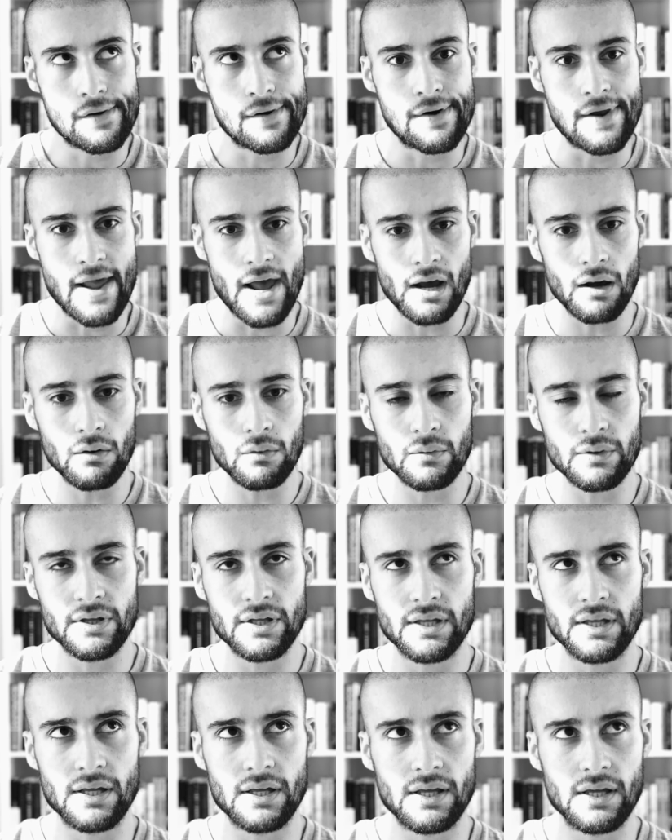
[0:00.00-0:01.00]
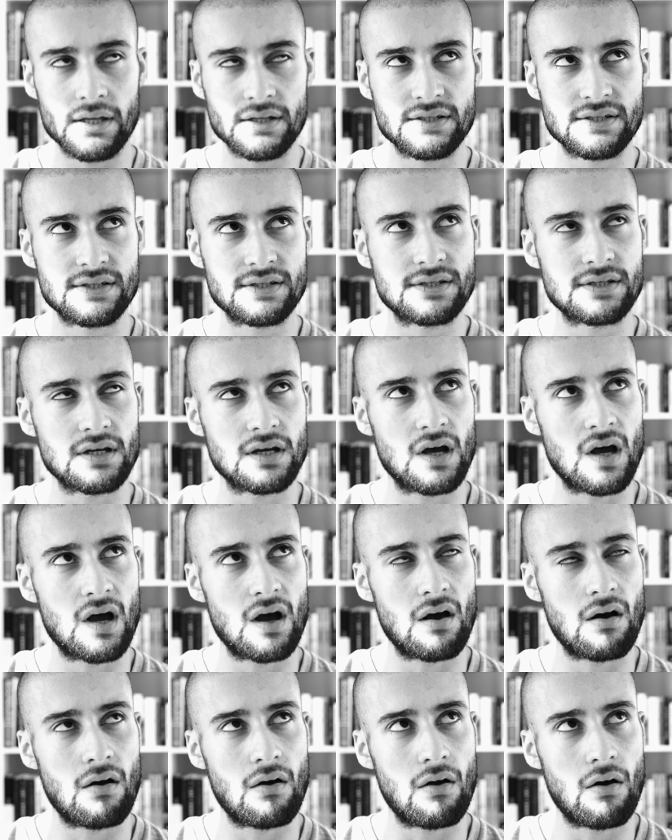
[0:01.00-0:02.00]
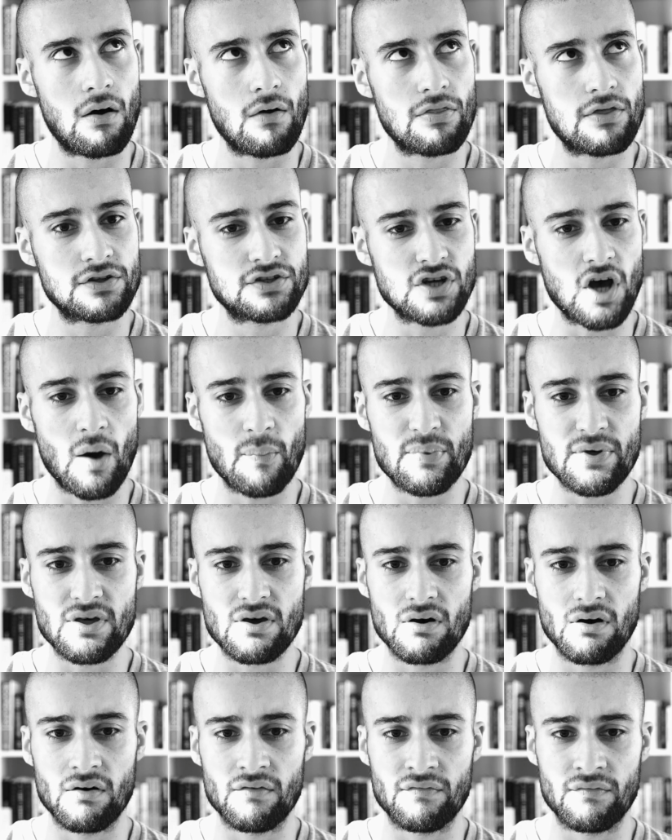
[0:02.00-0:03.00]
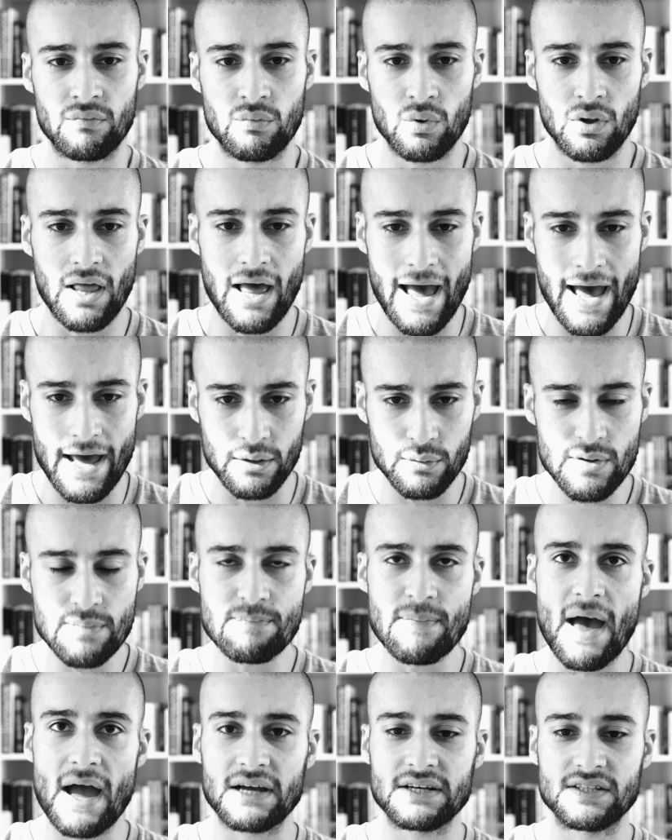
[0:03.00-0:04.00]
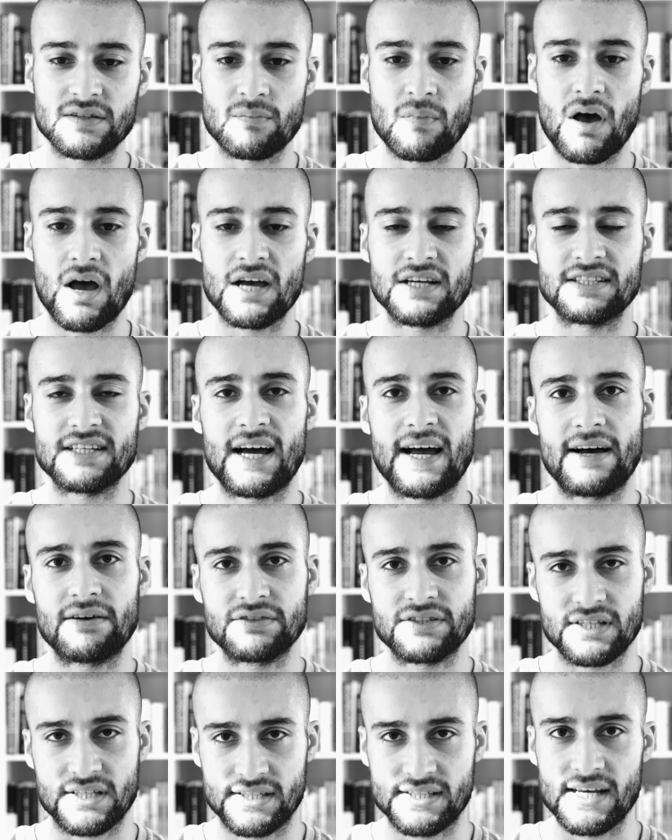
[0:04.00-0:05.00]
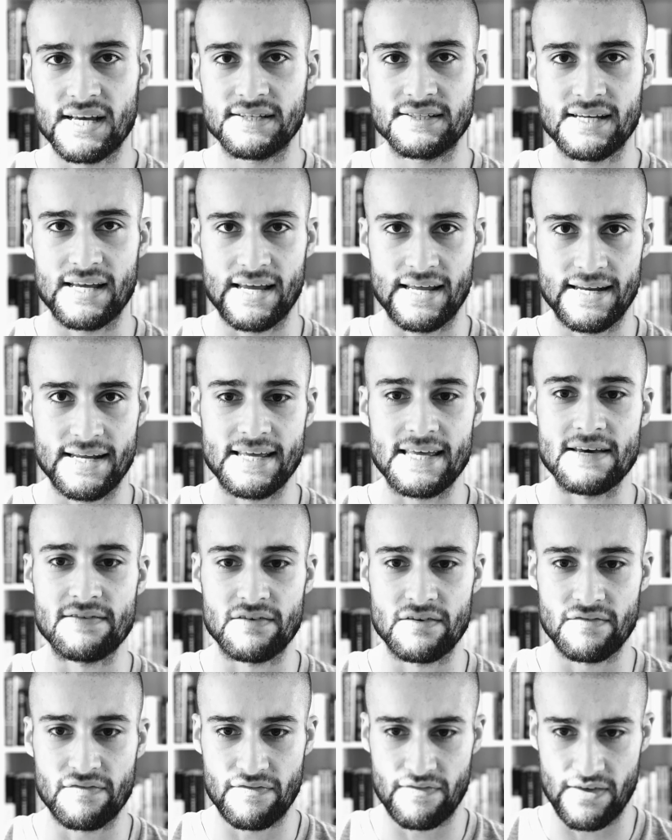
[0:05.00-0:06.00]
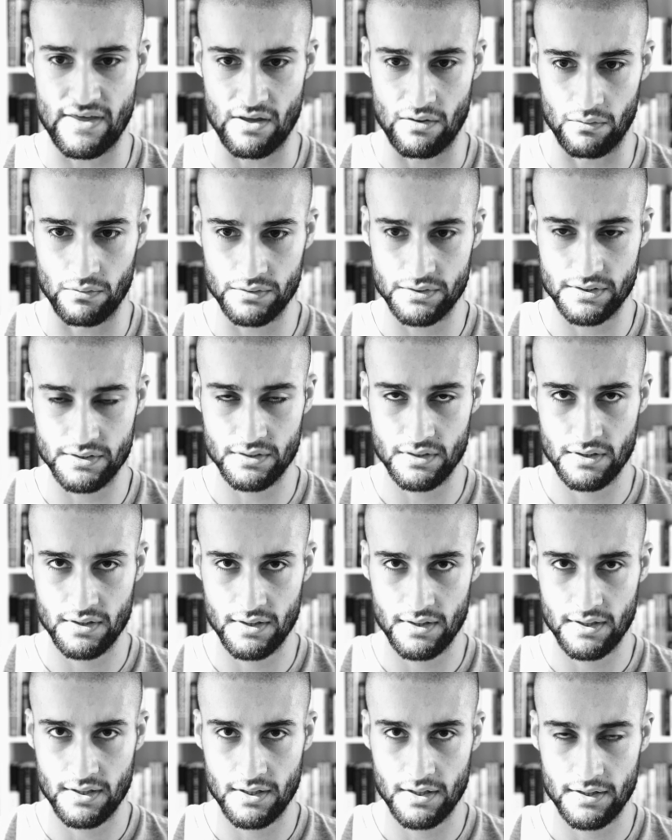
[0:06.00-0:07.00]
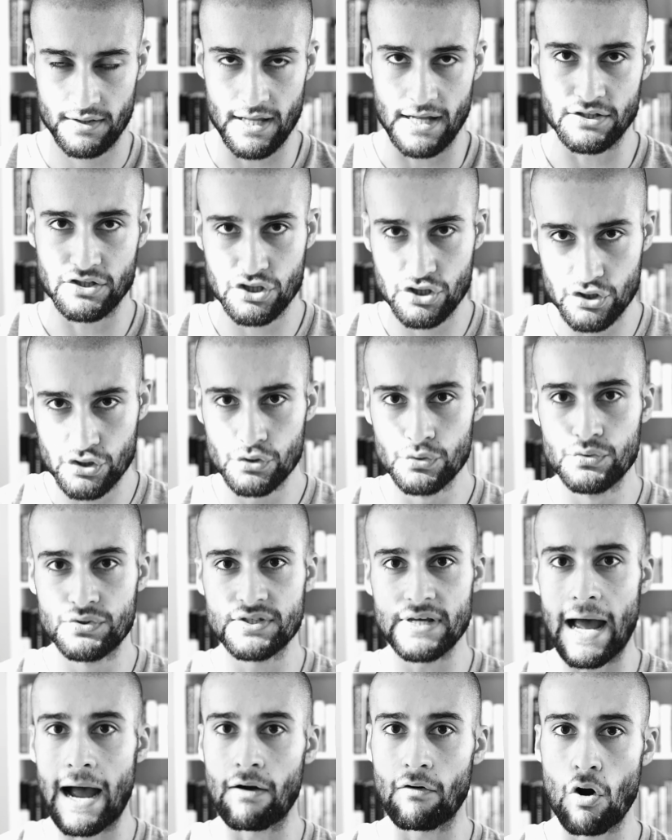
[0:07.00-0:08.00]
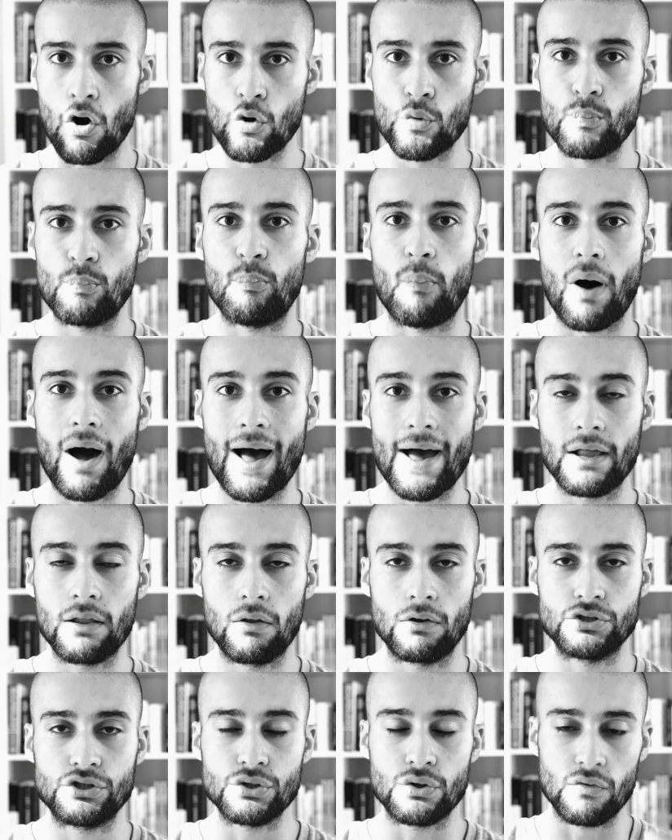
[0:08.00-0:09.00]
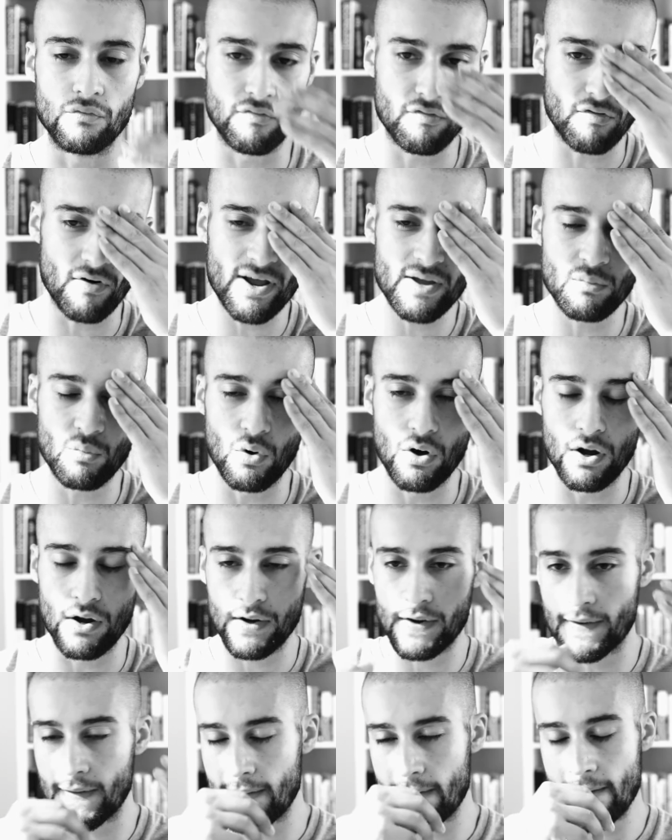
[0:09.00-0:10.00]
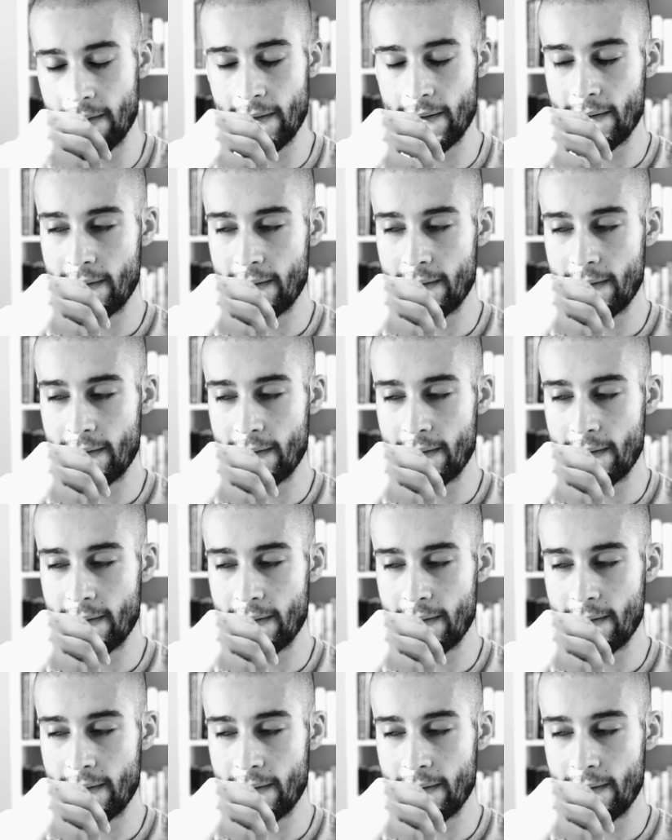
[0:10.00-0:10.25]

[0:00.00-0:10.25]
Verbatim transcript: now it's the topic of, well, how do we maximize our success in a given field that suits our own biological framework?